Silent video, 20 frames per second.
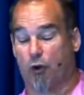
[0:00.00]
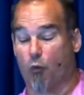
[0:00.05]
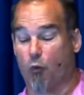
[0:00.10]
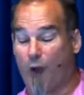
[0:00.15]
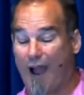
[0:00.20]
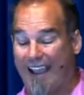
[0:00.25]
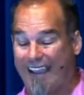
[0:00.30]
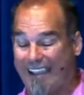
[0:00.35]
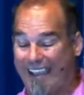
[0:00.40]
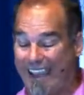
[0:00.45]

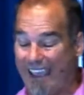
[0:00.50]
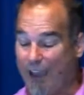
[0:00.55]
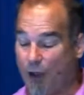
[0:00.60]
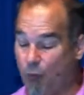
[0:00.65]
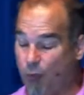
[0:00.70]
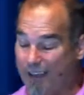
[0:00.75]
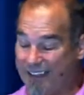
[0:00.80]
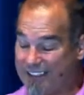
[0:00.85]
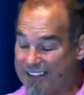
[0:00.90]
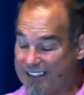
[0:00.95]
Why can't
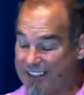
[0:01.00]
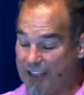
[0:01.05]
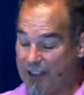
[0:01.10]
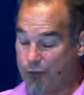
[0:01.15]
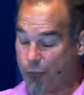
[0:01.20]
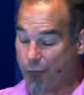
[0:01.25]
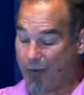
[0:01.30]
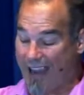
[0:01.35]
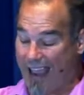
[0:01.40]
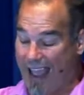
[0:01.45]
we see
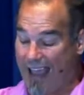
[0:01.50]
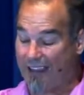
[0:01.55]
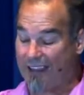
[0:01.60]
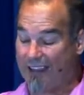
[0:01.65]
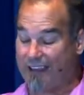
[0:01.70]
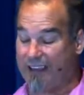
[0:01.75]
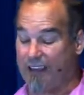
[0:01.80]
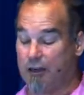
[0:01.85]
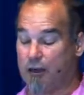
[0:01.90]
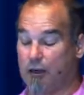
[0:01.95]
the
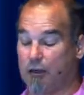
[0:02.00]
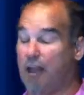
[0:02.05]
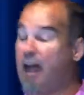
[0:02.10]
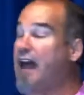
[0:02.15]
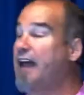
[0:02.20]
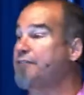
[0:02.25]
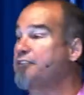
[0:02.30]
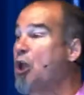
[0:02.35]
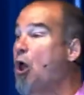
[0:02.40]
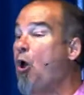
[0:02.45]
reality in our
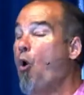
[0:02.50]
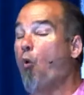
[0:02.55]
lives?